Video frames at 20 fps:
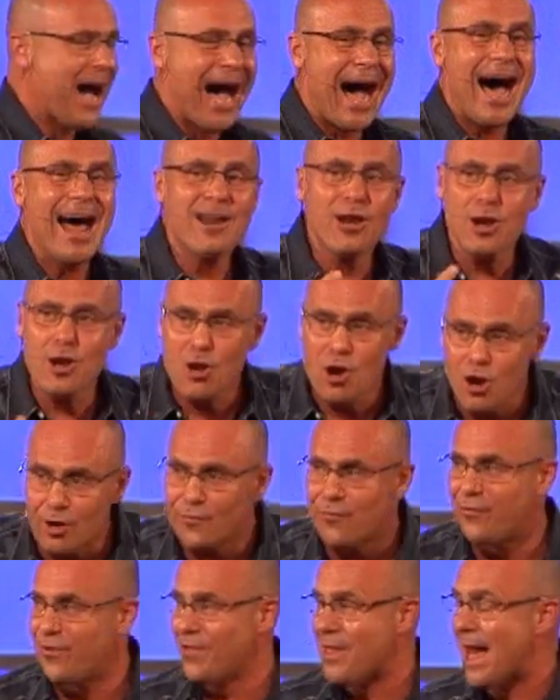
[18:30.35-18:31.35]
I
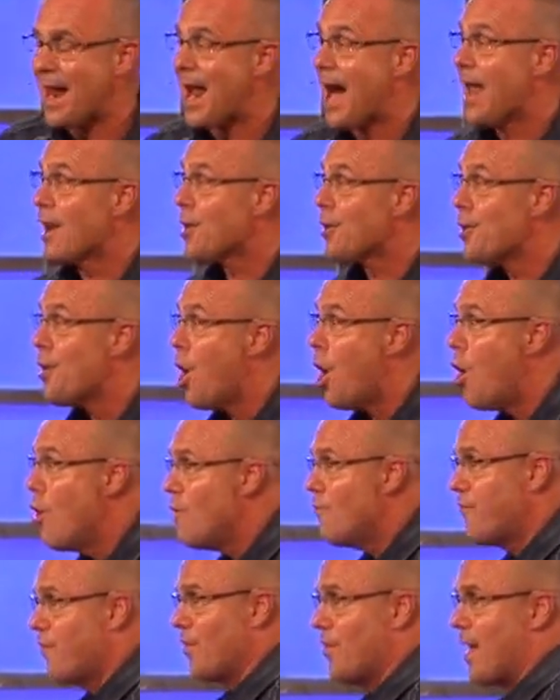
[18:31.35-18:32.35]
look for that. I
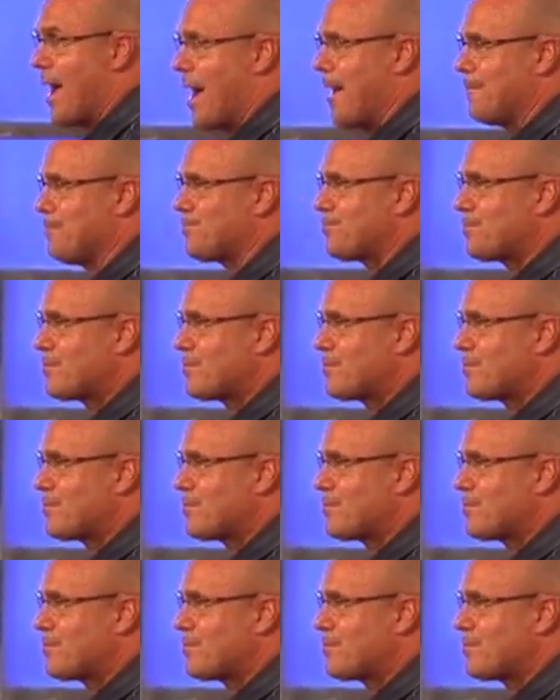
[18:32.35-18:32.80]
long for that.